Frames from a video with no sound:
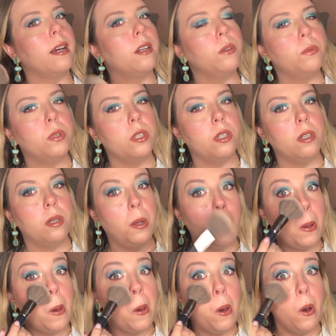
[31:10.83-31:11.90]
I don't want to
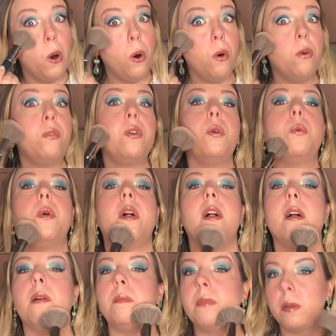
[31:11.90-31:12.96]

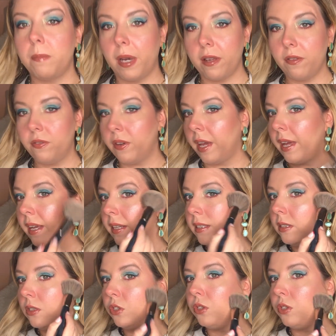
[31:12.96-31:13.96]
overwhelm my face